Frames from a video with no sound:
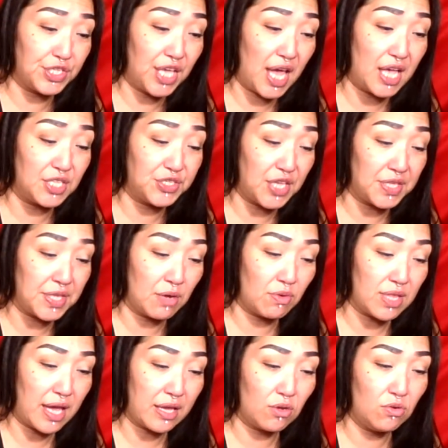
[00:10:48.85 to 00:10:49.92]
Yes. And they were
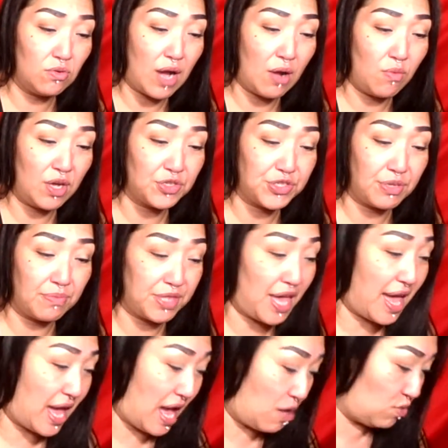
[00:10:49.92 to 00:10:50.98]
like, ooh, I want some of
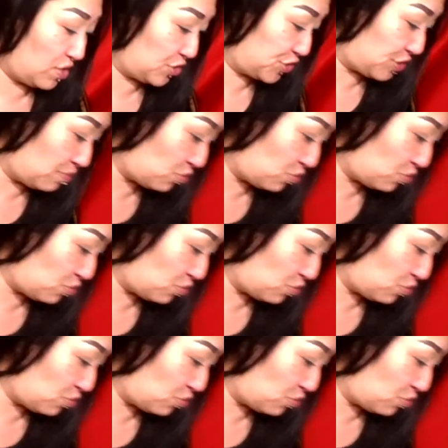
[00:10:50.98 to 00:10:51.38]
that. I want some